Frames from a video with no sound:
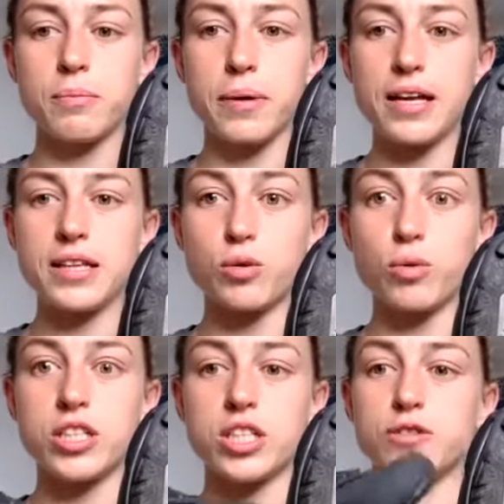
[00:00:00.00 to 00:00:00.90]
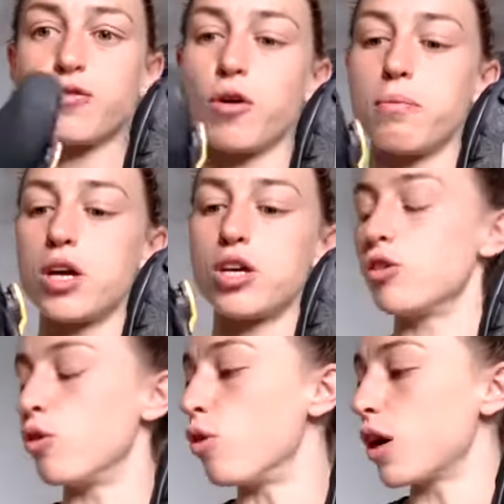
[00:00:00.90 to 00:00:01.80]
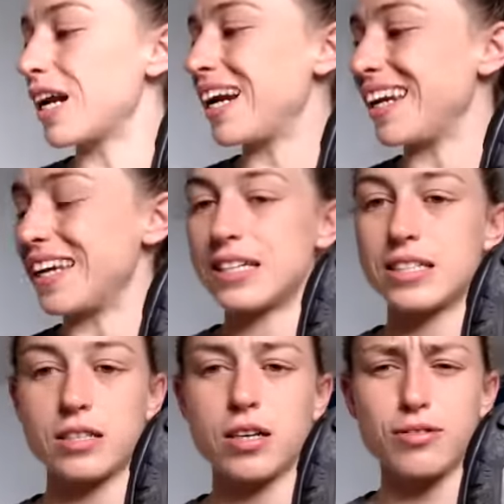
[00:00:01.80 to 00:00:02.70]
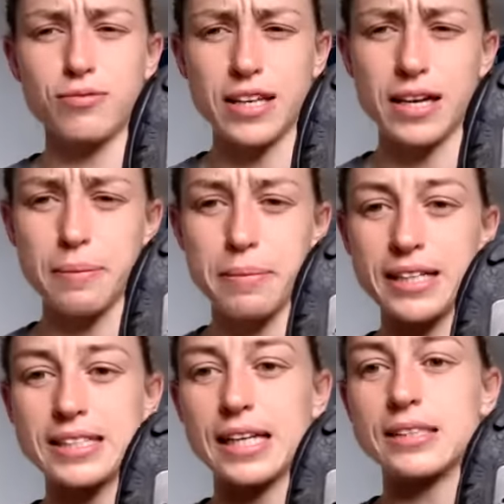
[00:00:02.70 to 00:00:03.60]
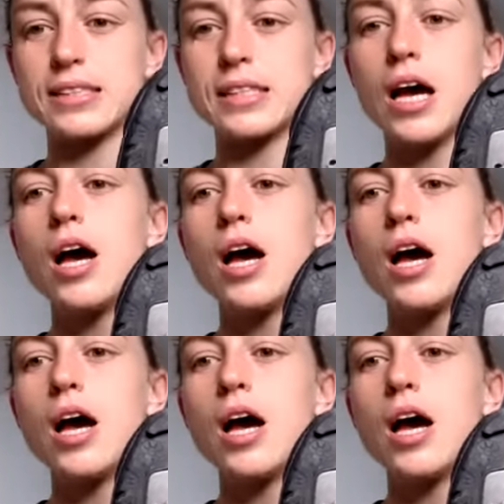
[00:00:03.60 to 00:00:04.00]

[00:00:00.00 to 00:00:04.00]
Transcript: bit, which is from your cleat. Hopefully that makes sense.